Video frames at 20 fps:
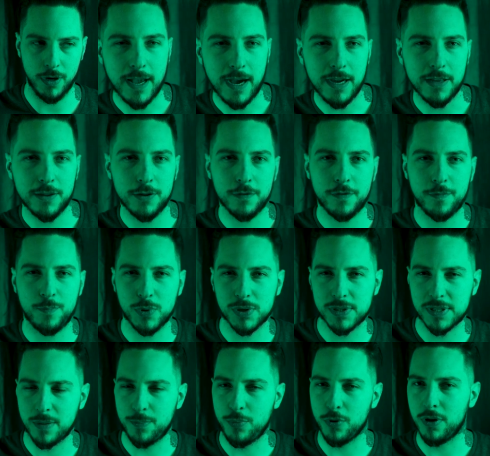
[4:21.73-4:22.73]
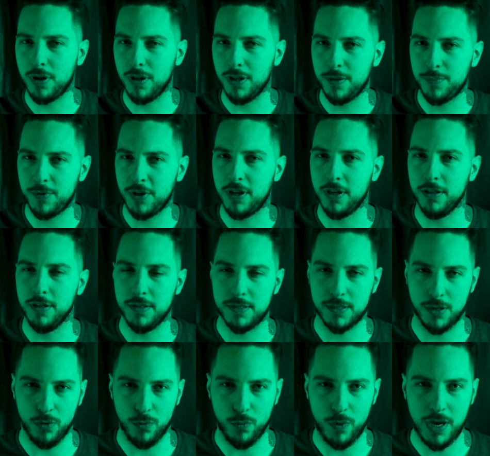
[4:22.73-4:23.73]
kind of post-apocalyptic in its
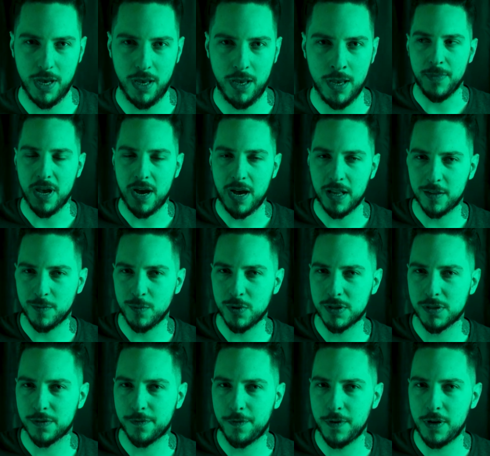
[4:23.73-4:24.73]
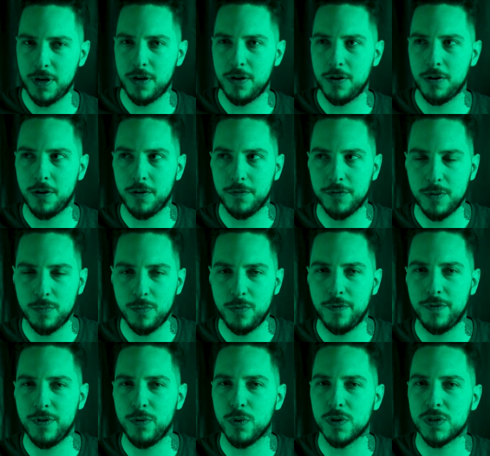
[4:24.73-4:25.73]
own way, the atmosphere of the
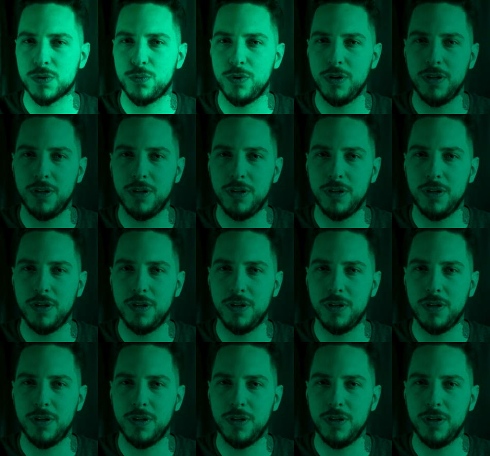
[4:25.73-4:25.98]
movie was